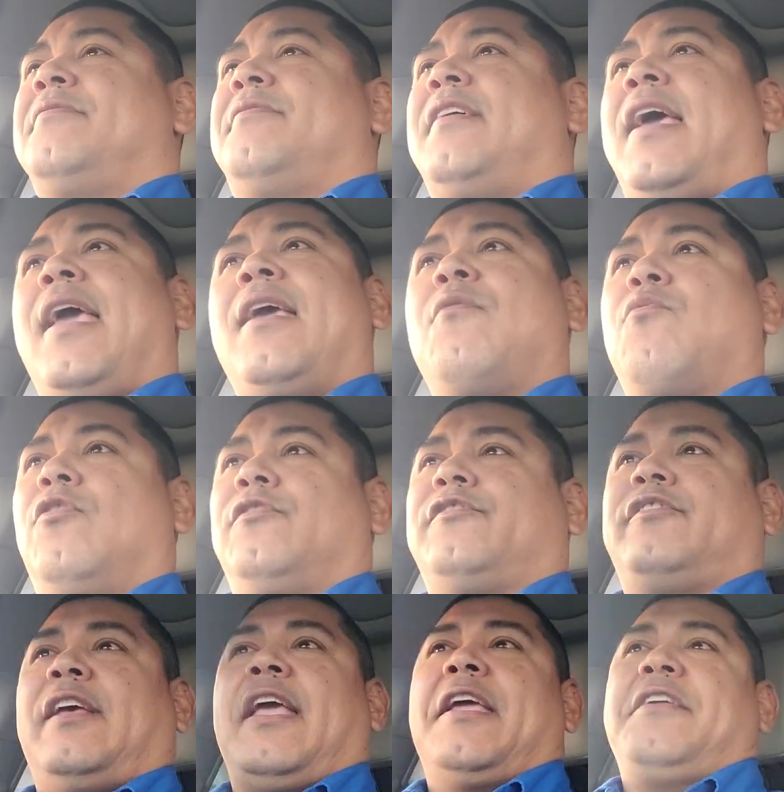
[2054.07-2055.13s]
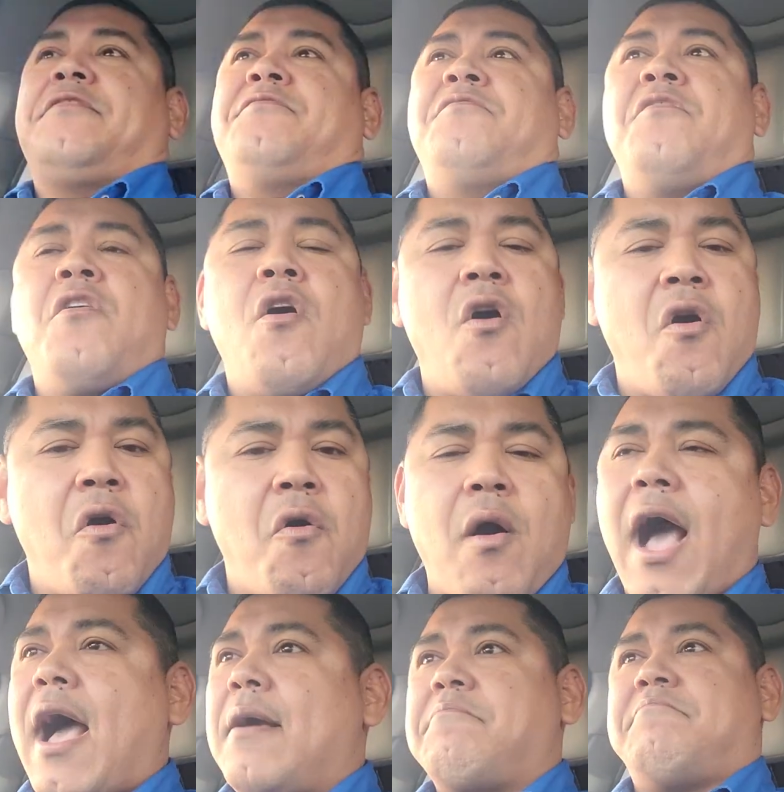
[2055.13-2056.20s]
they will say, no,
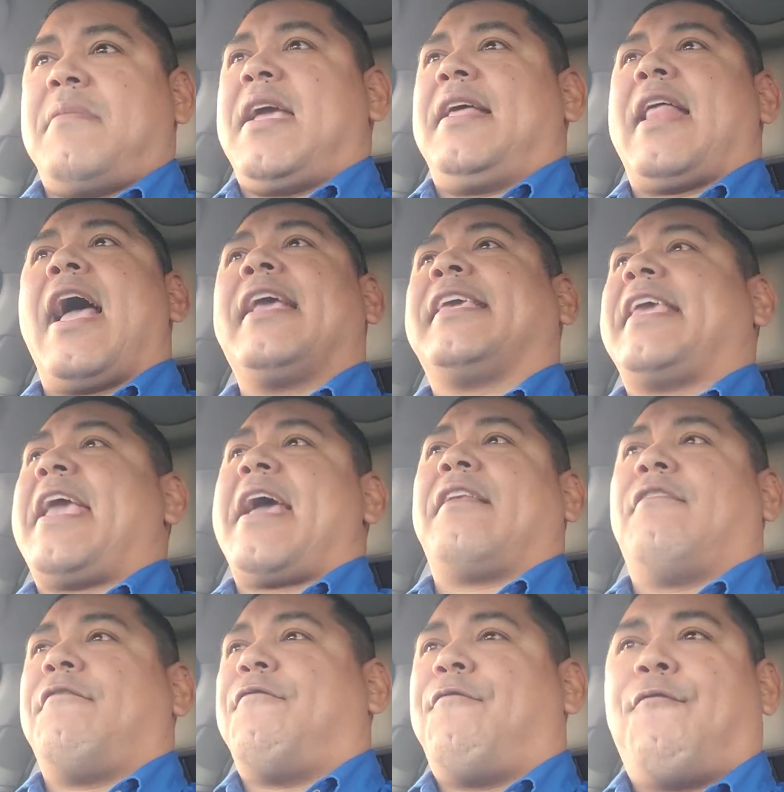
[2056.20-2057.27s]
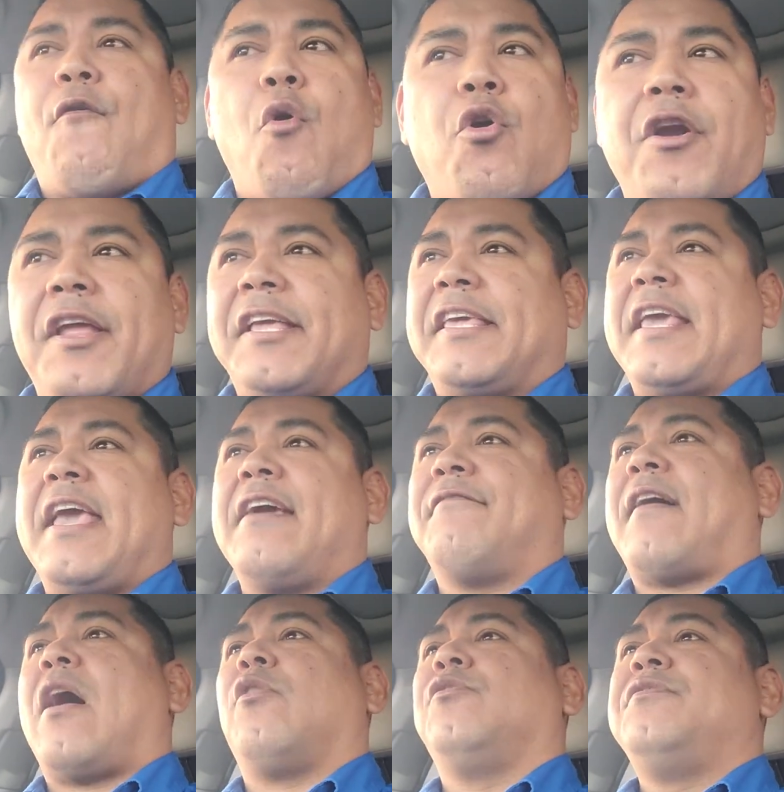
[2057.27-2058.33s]
I can't afford to
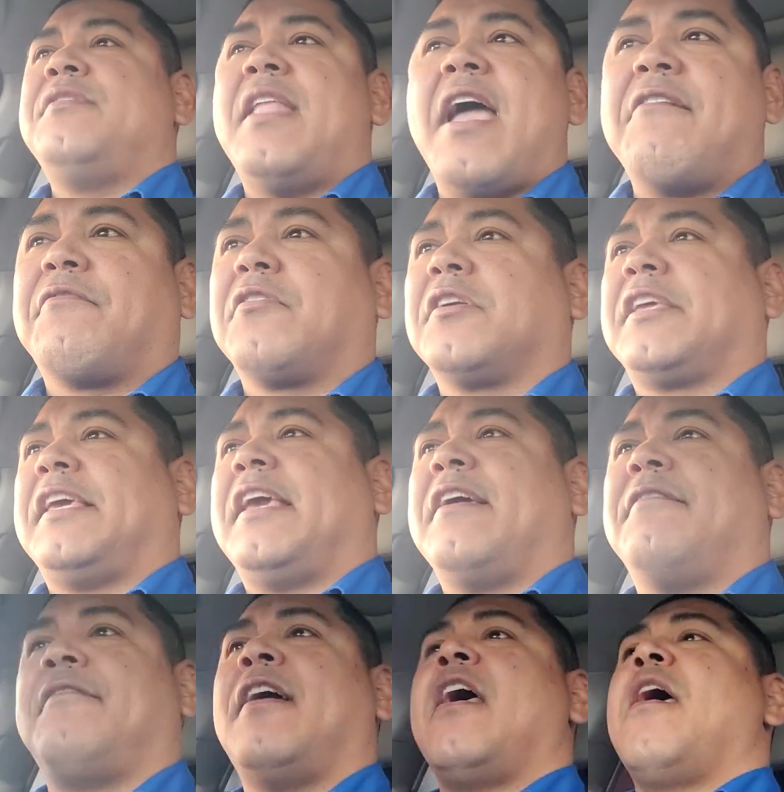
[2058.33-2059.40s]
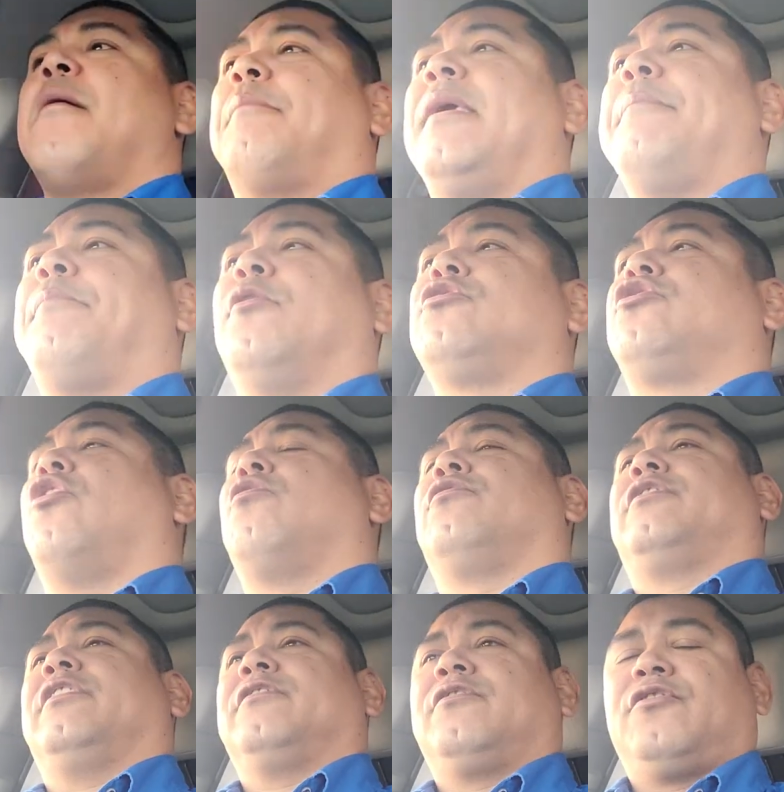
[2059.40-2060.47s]
give. I'll never give. People
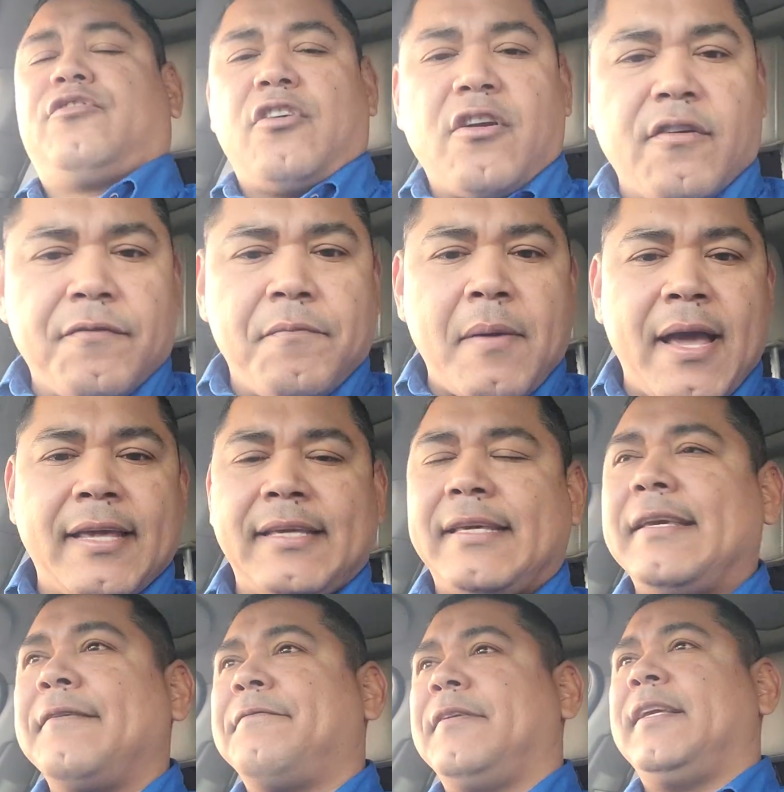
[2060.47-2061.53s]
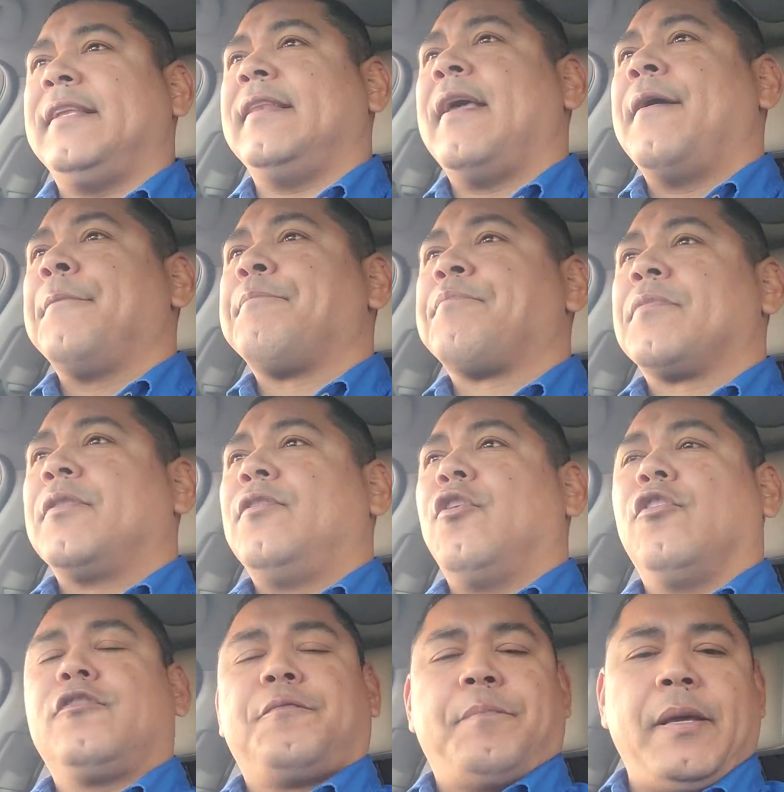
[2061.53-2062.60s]
don't deserve my giving.
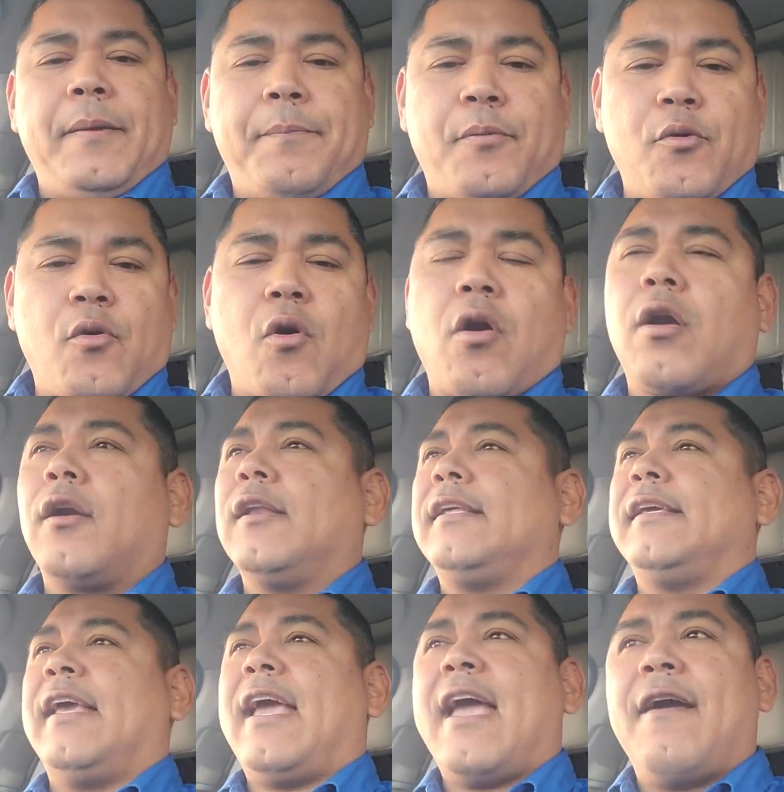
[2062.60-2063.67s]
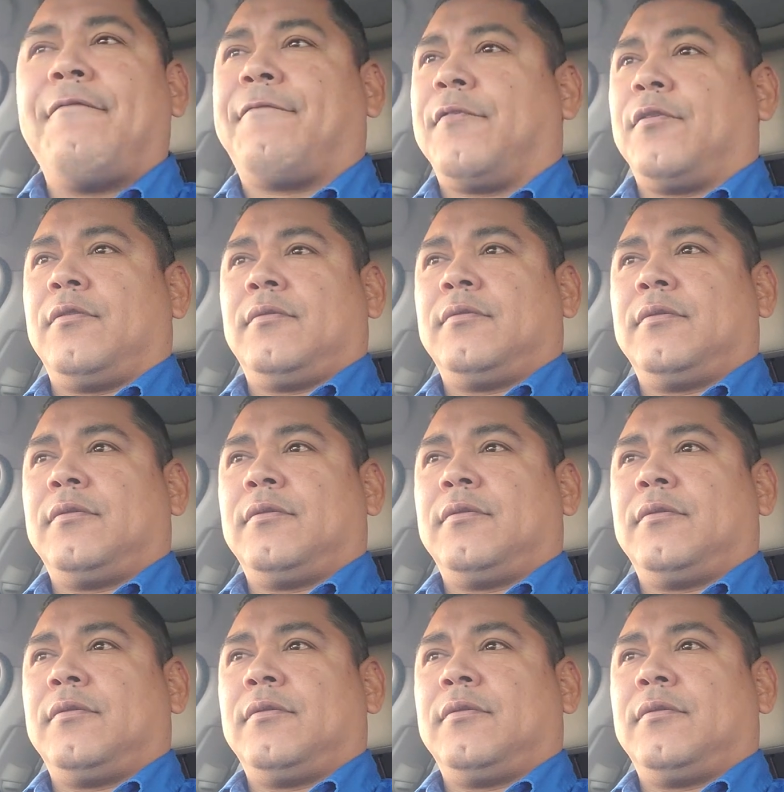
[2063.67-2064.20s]
Those people hardly ever,